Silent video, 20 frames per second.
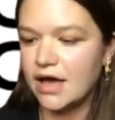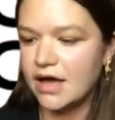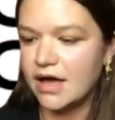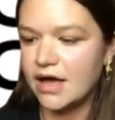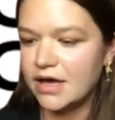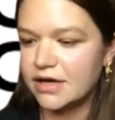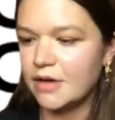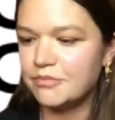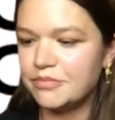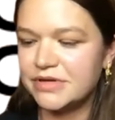
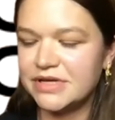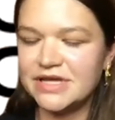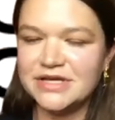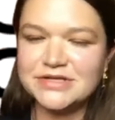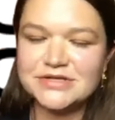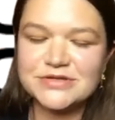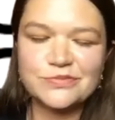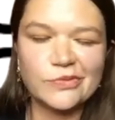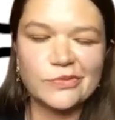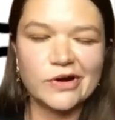
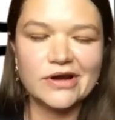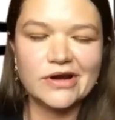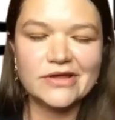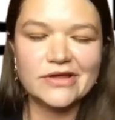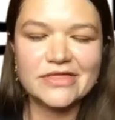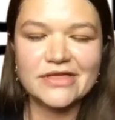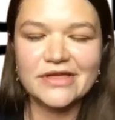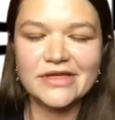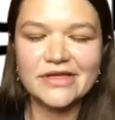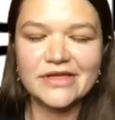companies worth
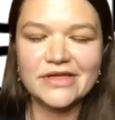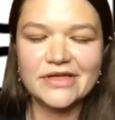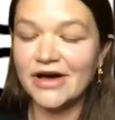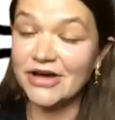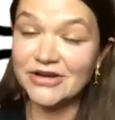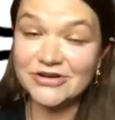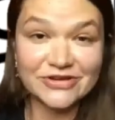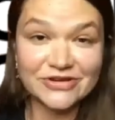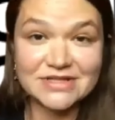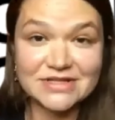
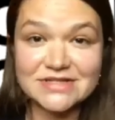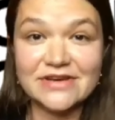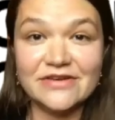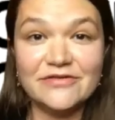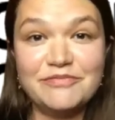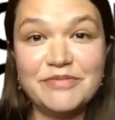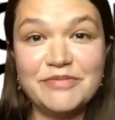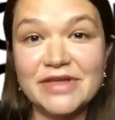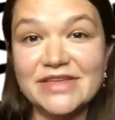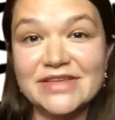hundreds
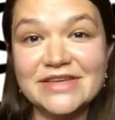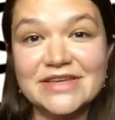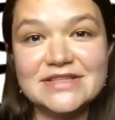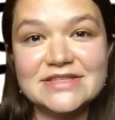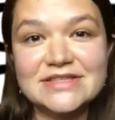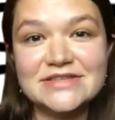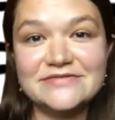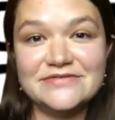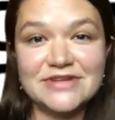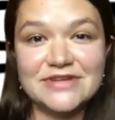of billions
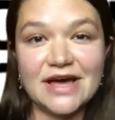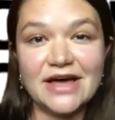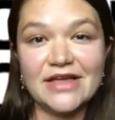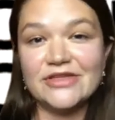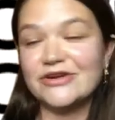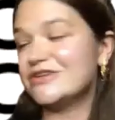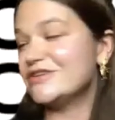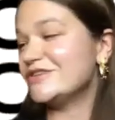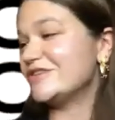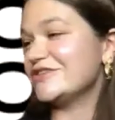of
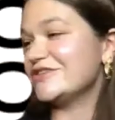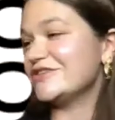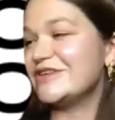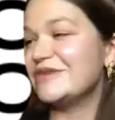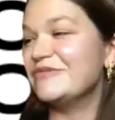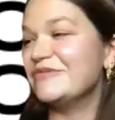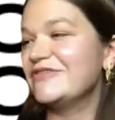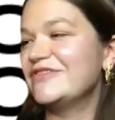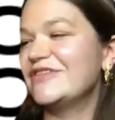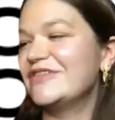dollars, or some
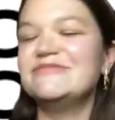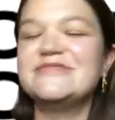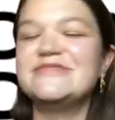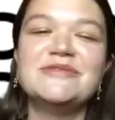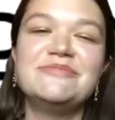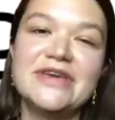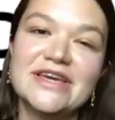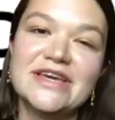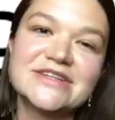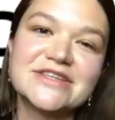of them
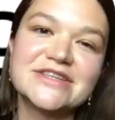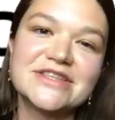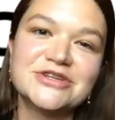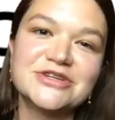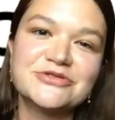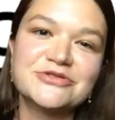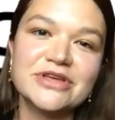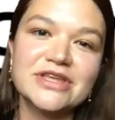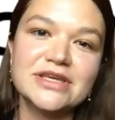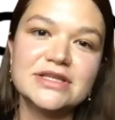dipping into the
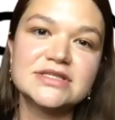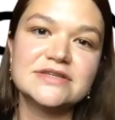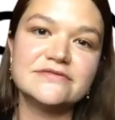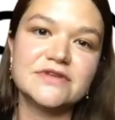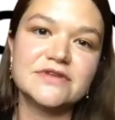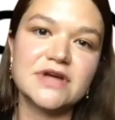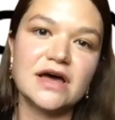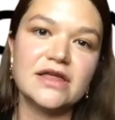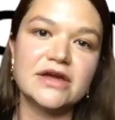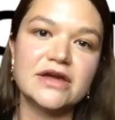trillions of
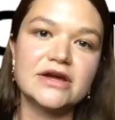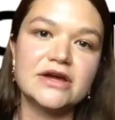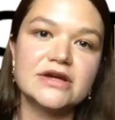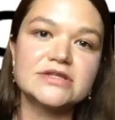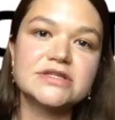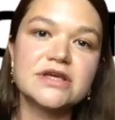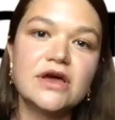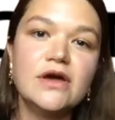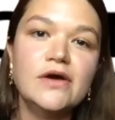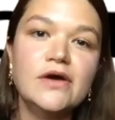dollars,
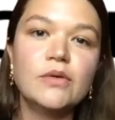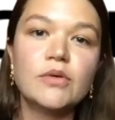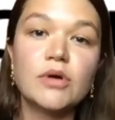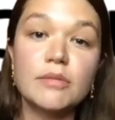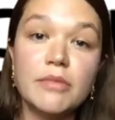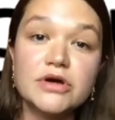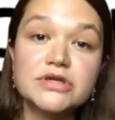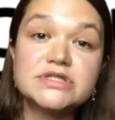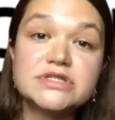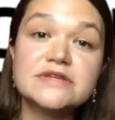where
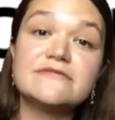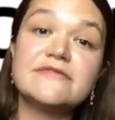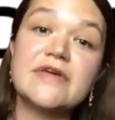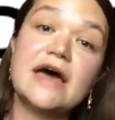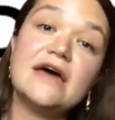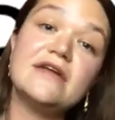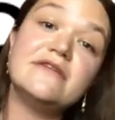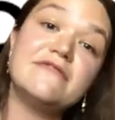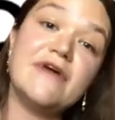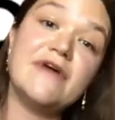most of
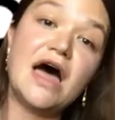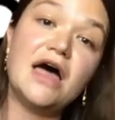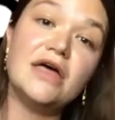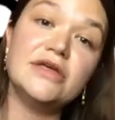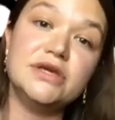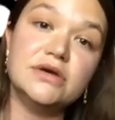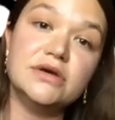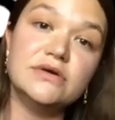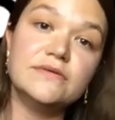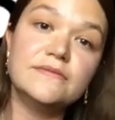that
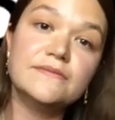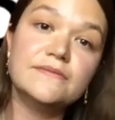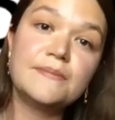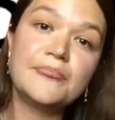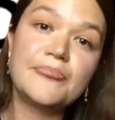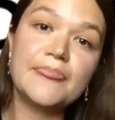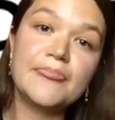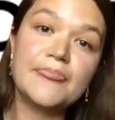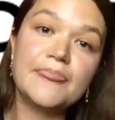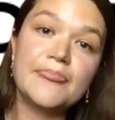value
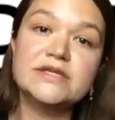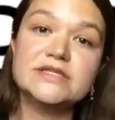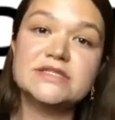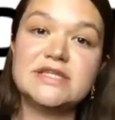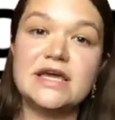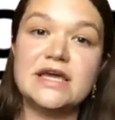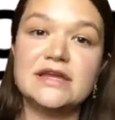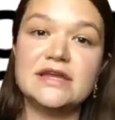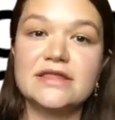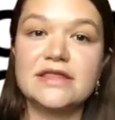is
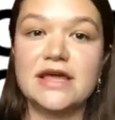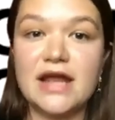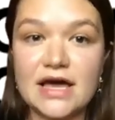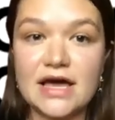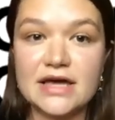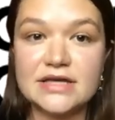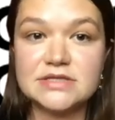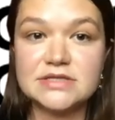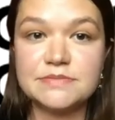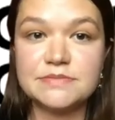data that
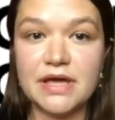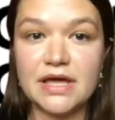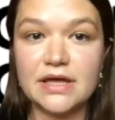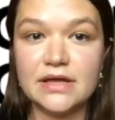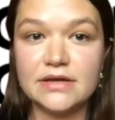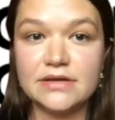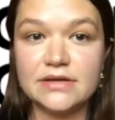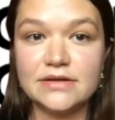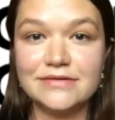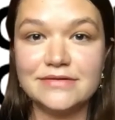has
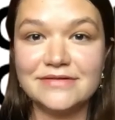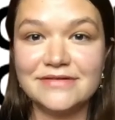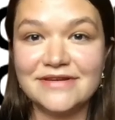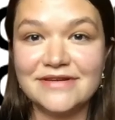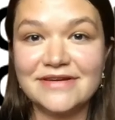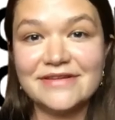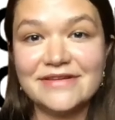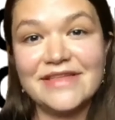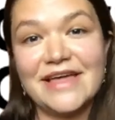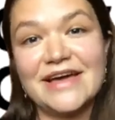been
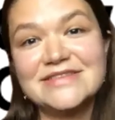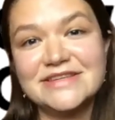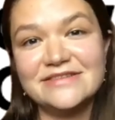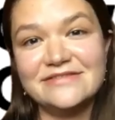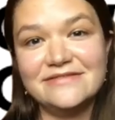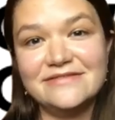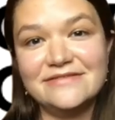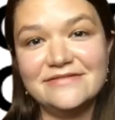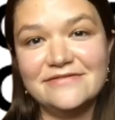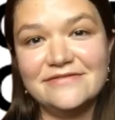
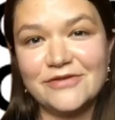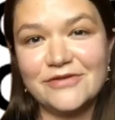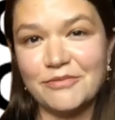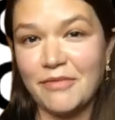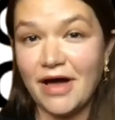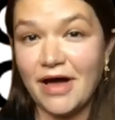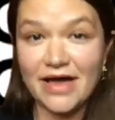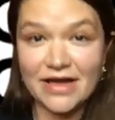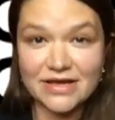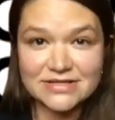collected from
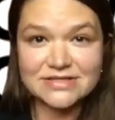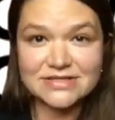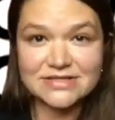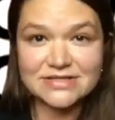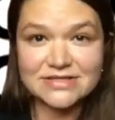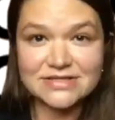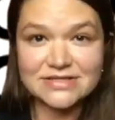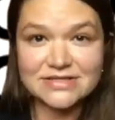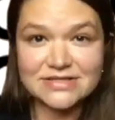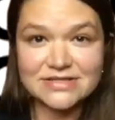us.
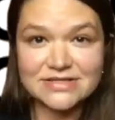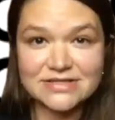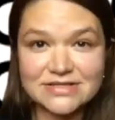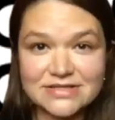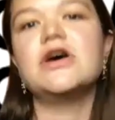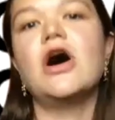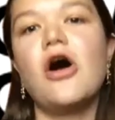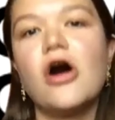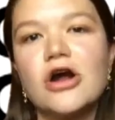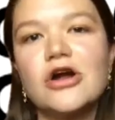I mean, it's
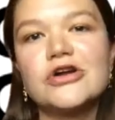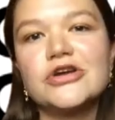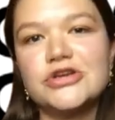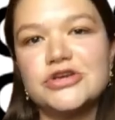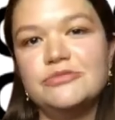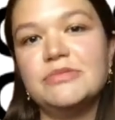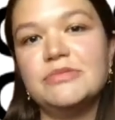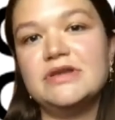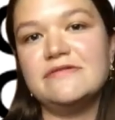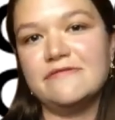our
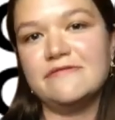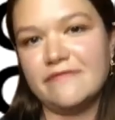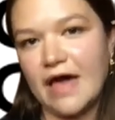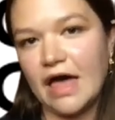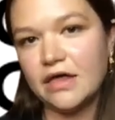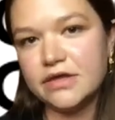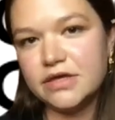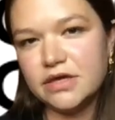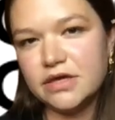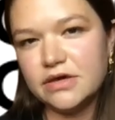human
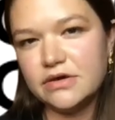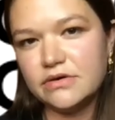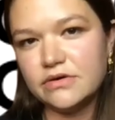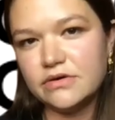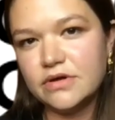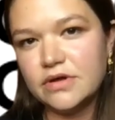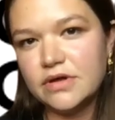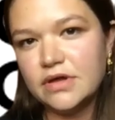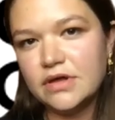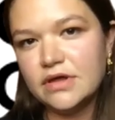value
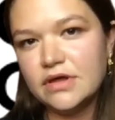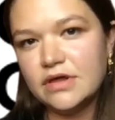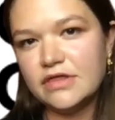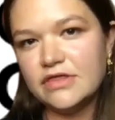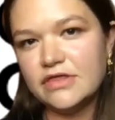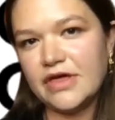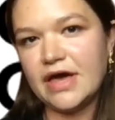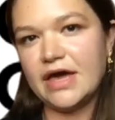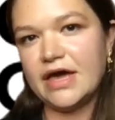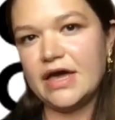
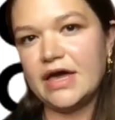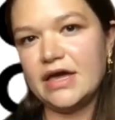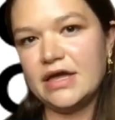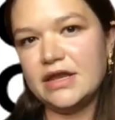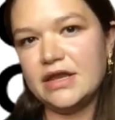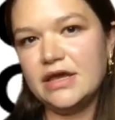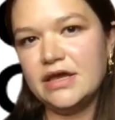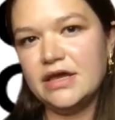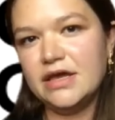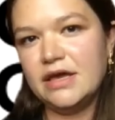that
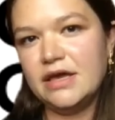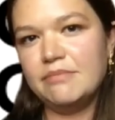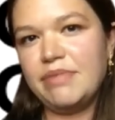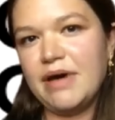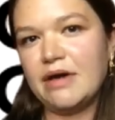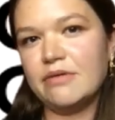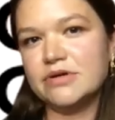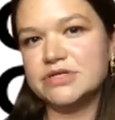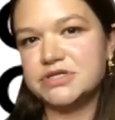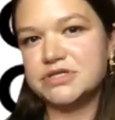
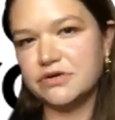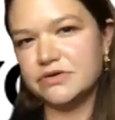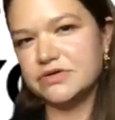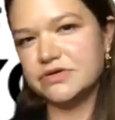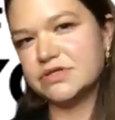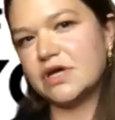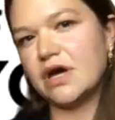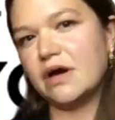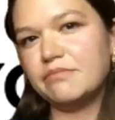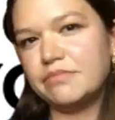empowers those
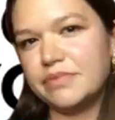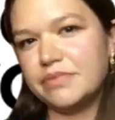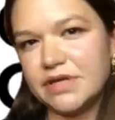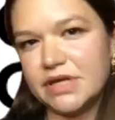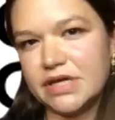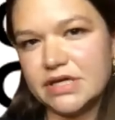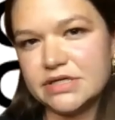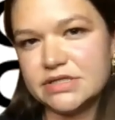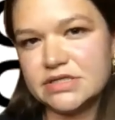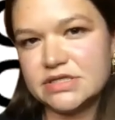
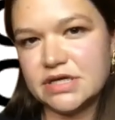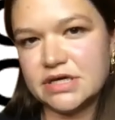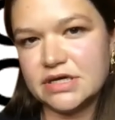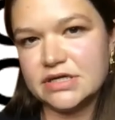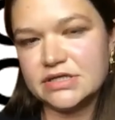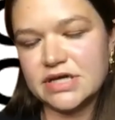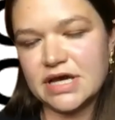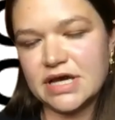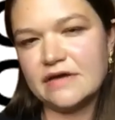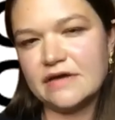companies to
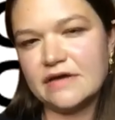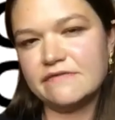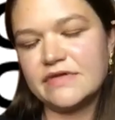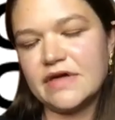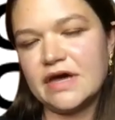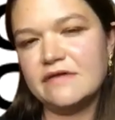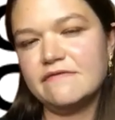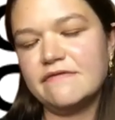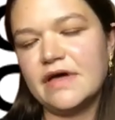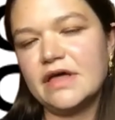have
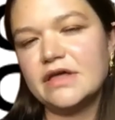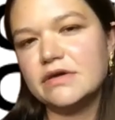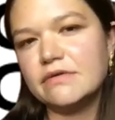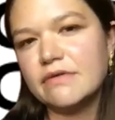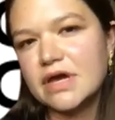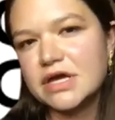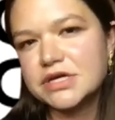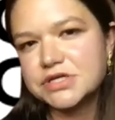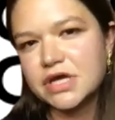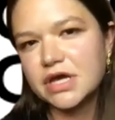that
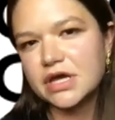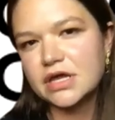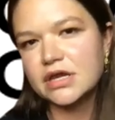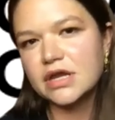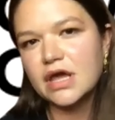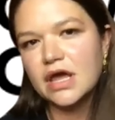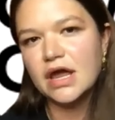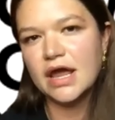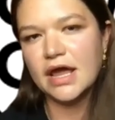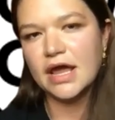valuation.
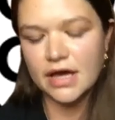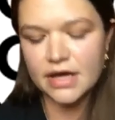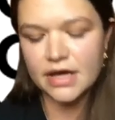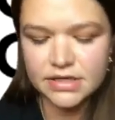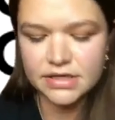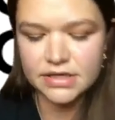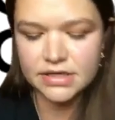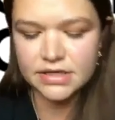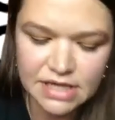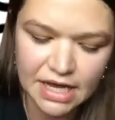
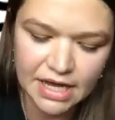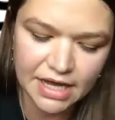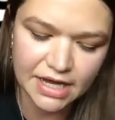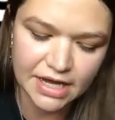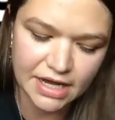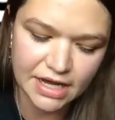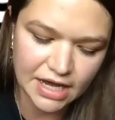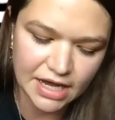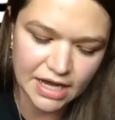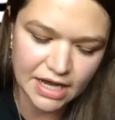And
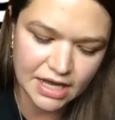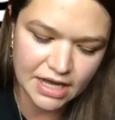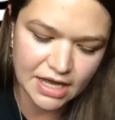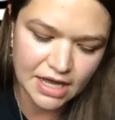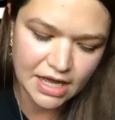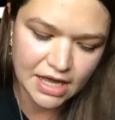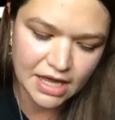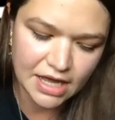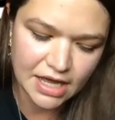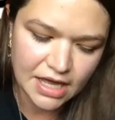I
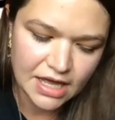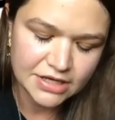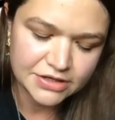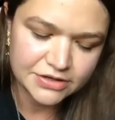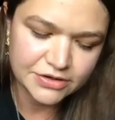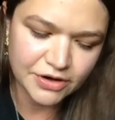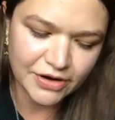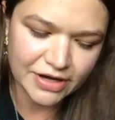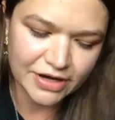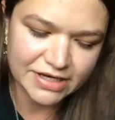
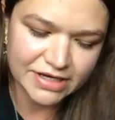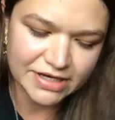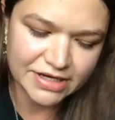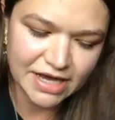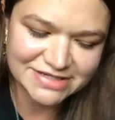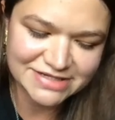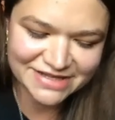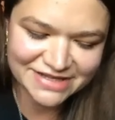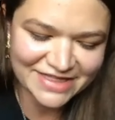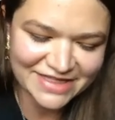
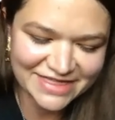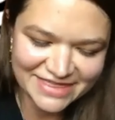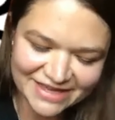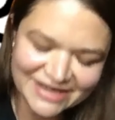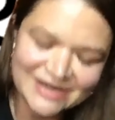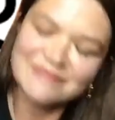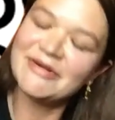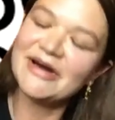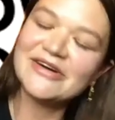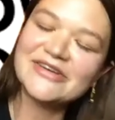didn't think
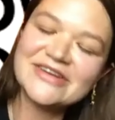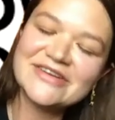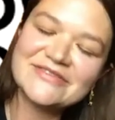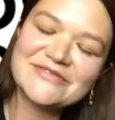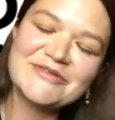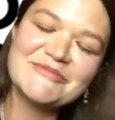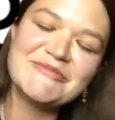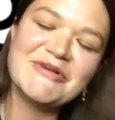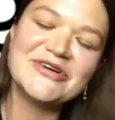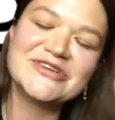about it
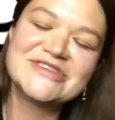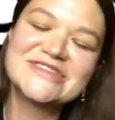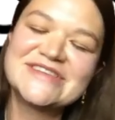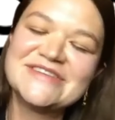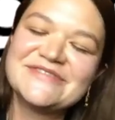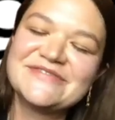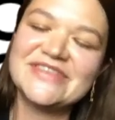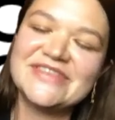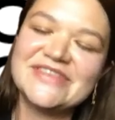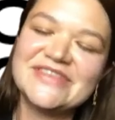for most
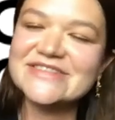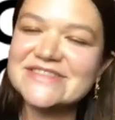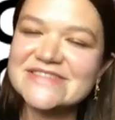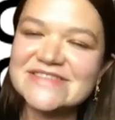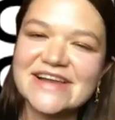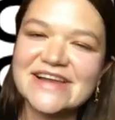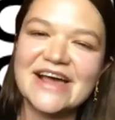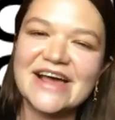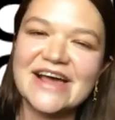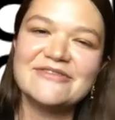of the years
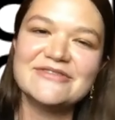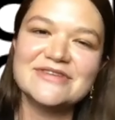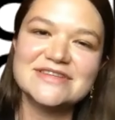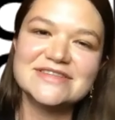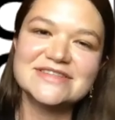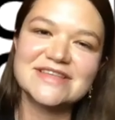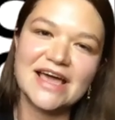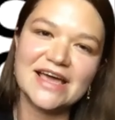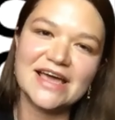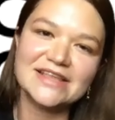that I was
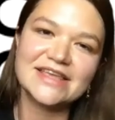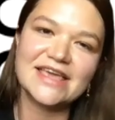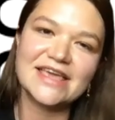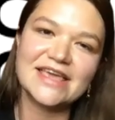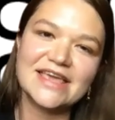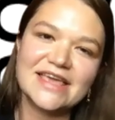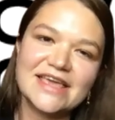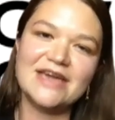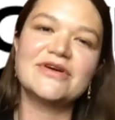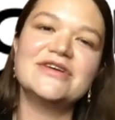at
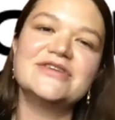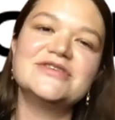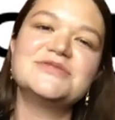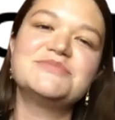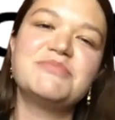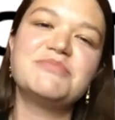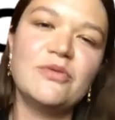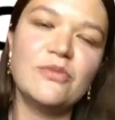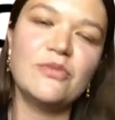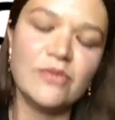Cambridge,
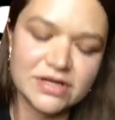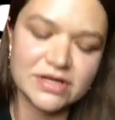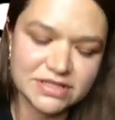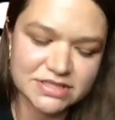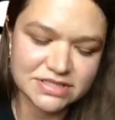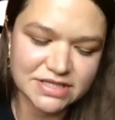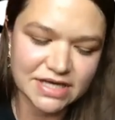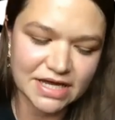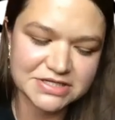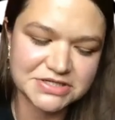but once
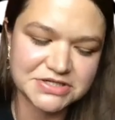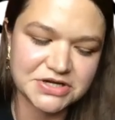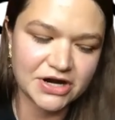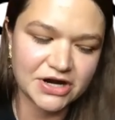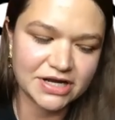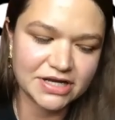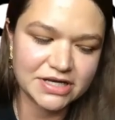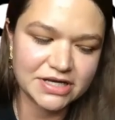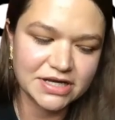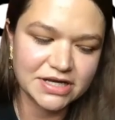I
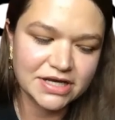started